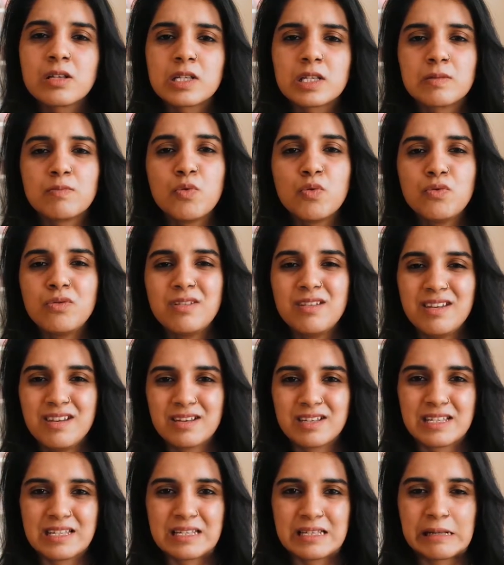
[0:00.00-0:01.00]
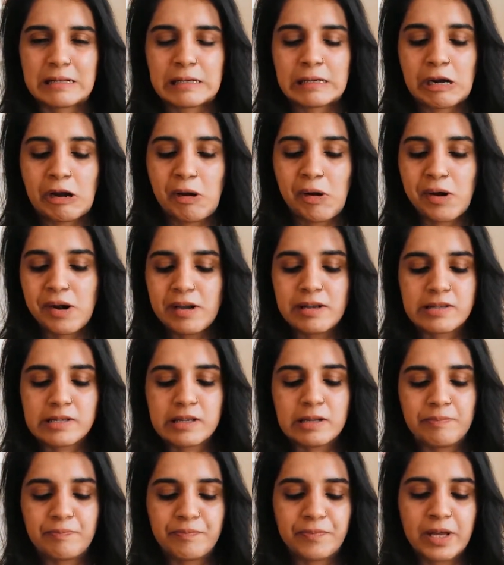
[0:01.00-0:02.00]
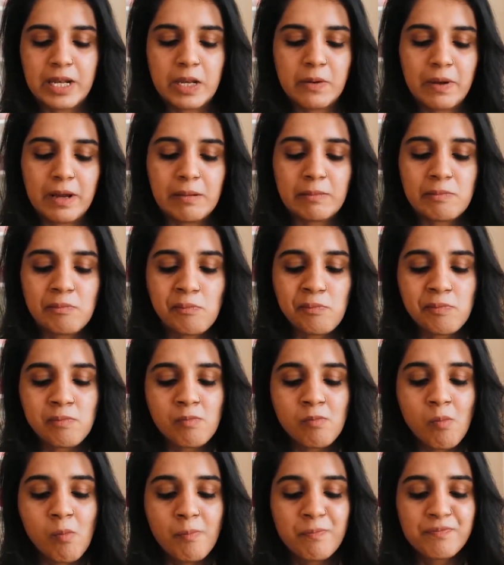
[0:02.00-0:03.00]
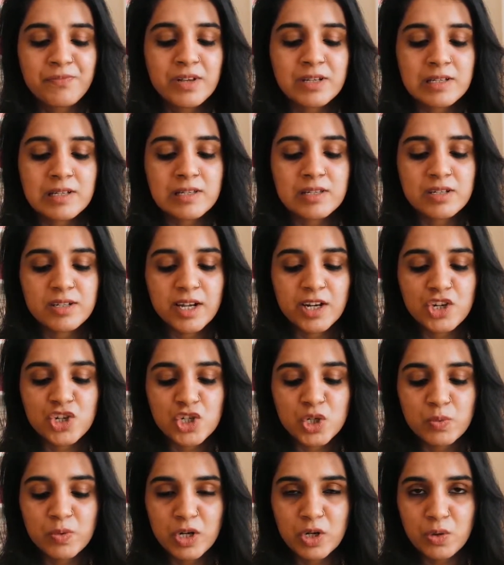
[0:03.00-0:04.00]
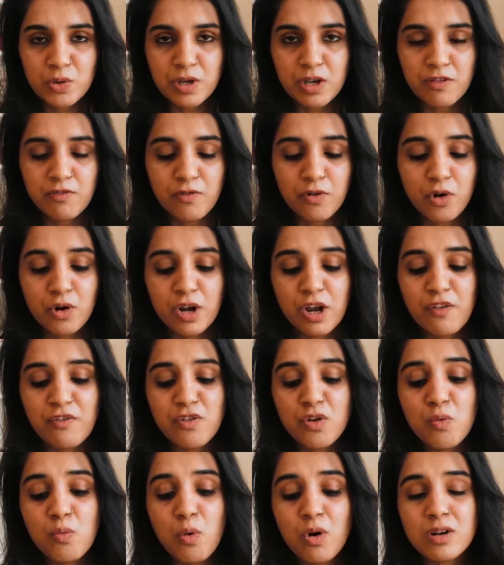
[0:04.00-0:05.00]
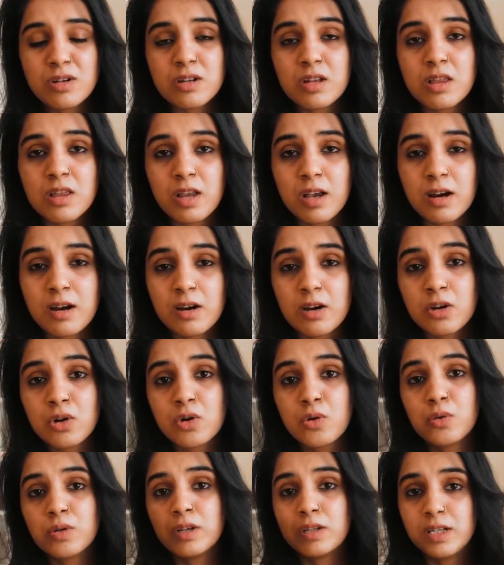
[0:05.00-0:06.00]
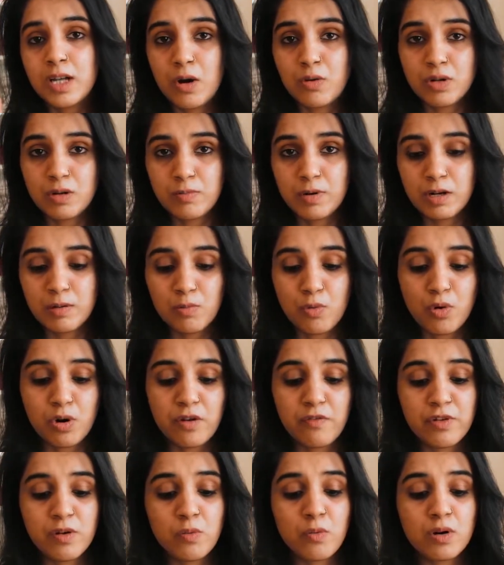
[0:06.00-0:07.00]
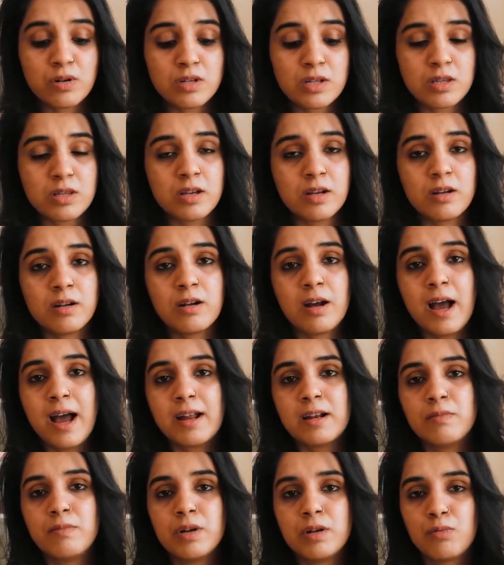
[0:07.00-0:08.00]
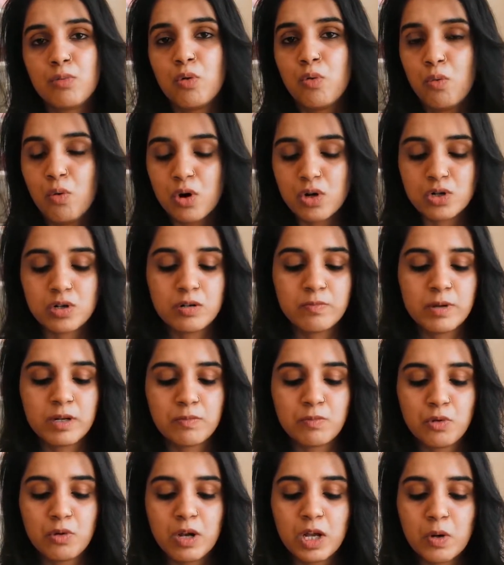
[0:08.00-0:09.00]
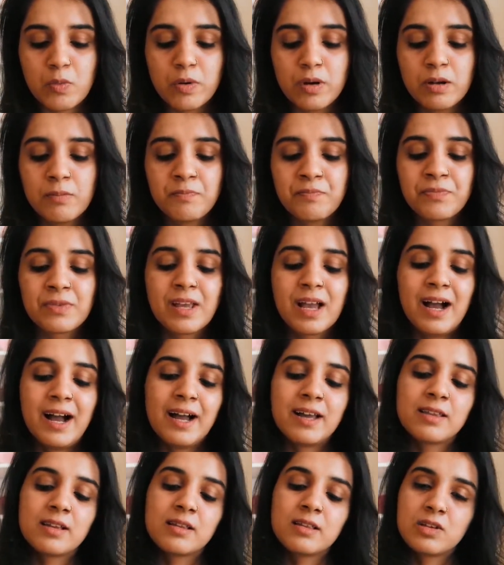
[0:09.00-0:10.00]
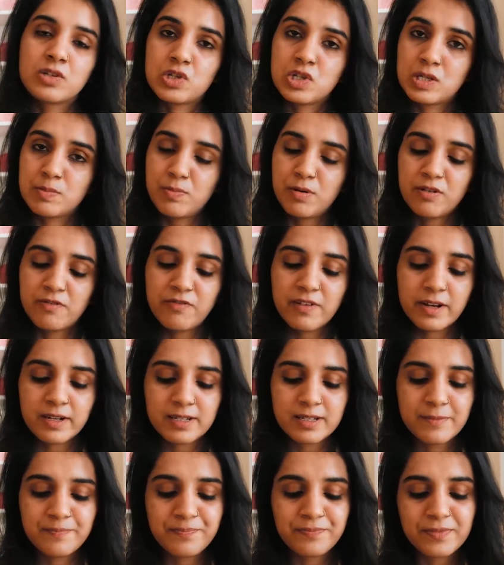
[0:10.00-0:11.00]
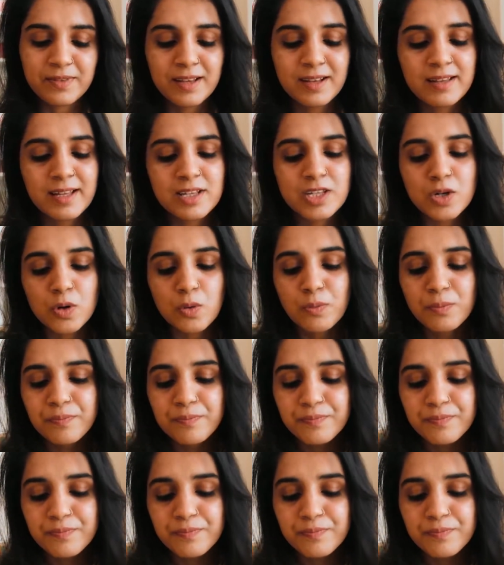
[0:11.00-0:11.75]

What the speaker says: Smoothness, is it? Anyway, this is the texture we're looking for. If you want it thicker, cook it down a bit more. If you want it thinner, add a bit more water, a bit more liquid. I think this is perfect. Let's go.